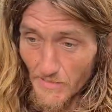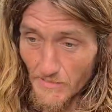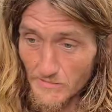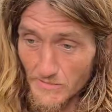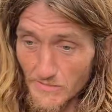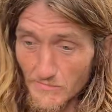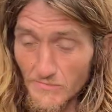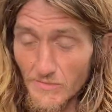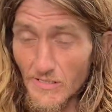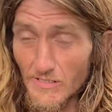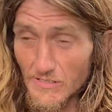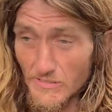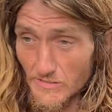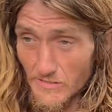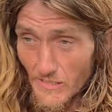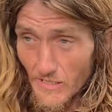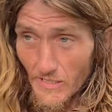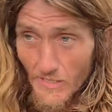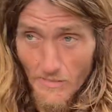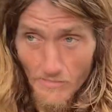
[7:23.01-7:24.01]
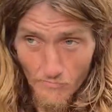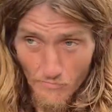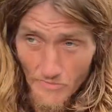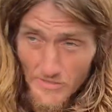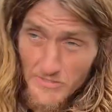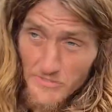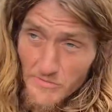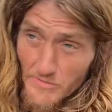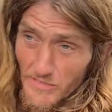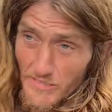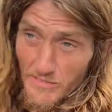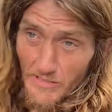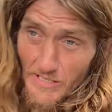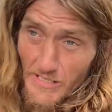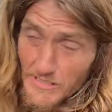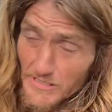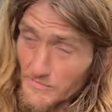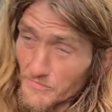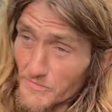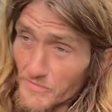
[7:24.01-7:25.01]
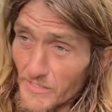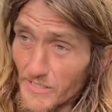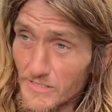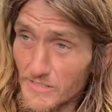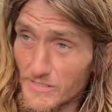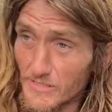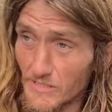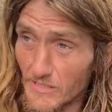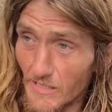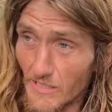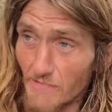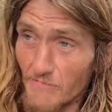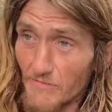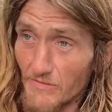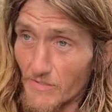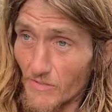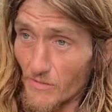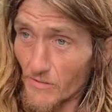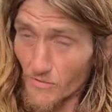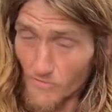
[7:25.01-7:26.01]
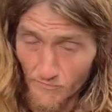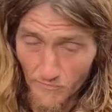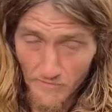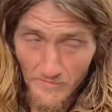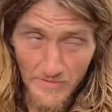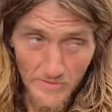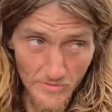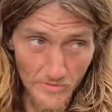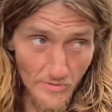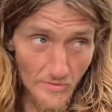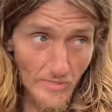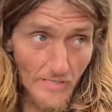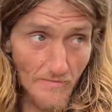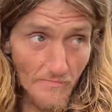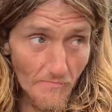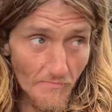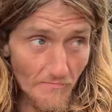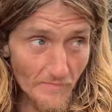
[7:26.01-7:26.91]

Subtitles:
Sometimes, recently, the last couple of nights, it's been hard for me to sleep,